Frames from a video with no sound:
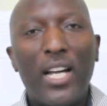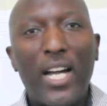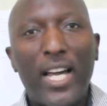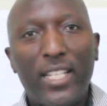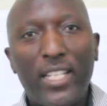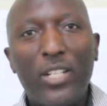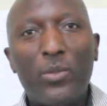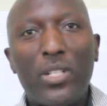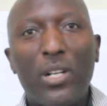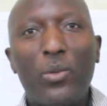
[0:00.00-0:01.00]
And then we
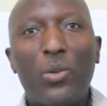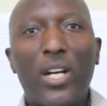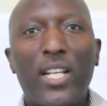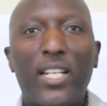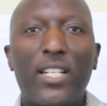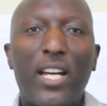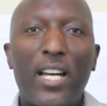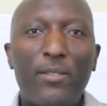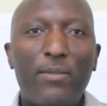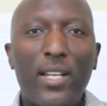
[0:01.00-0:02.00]
shall look at
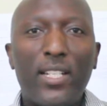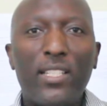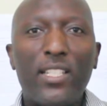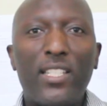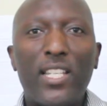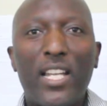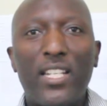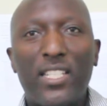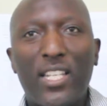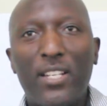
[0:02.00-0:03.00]
advantages and
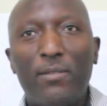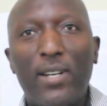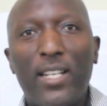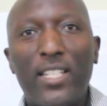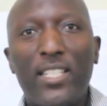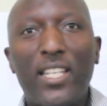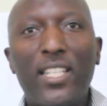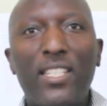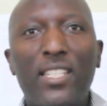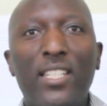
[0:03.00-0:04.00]

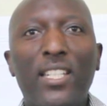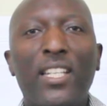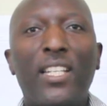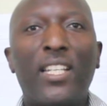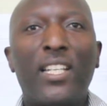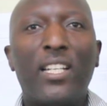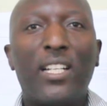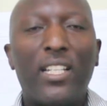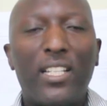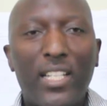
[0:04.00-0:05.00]
disadvantages
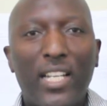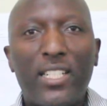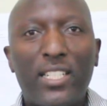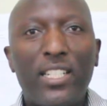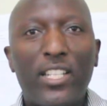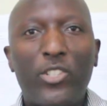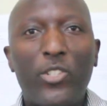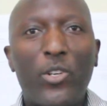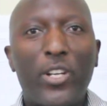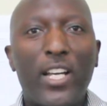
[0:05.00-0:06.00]
that the
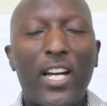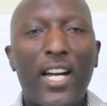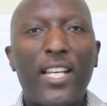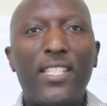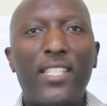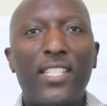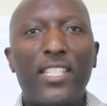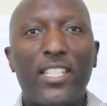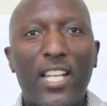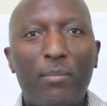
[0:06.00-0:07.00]
theory has in
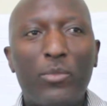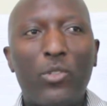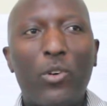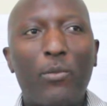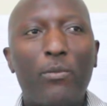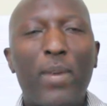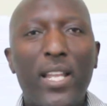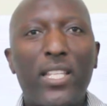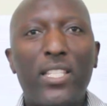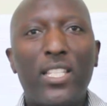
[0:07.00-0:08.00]
terms of
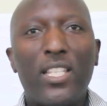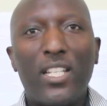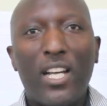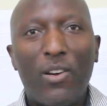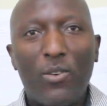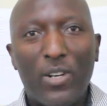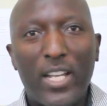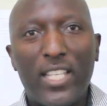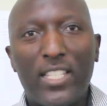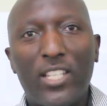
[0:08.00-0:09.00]
managing our
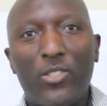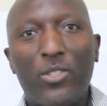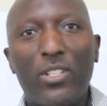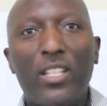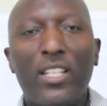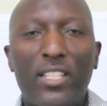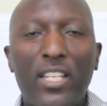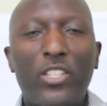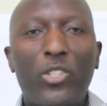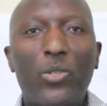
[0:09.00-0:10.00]
organization.
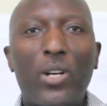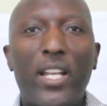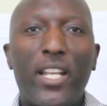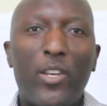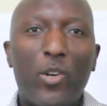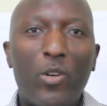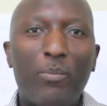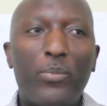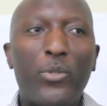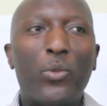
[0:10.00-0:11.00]
Thank you, and I hope
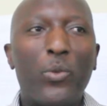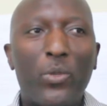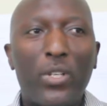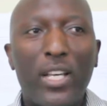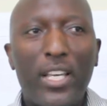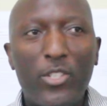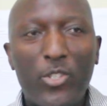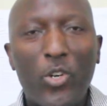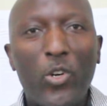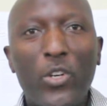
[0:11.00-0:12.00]
you
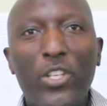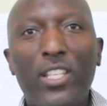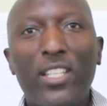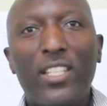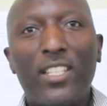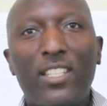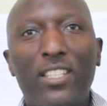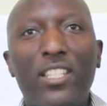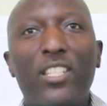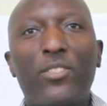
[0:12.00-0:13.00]
enjoy
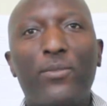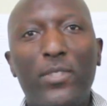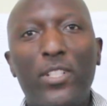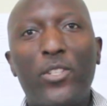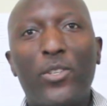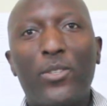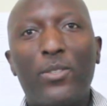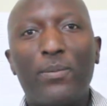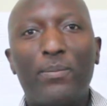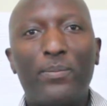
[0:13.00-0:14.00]
this video.
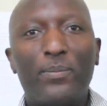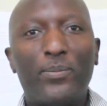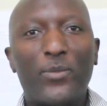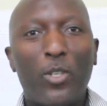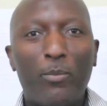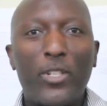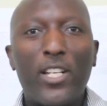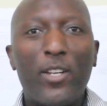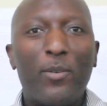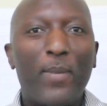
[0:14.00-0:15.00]

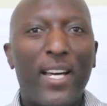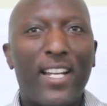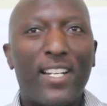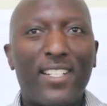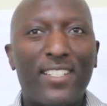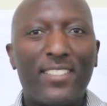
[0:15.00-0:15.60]
Obrigado, Barak.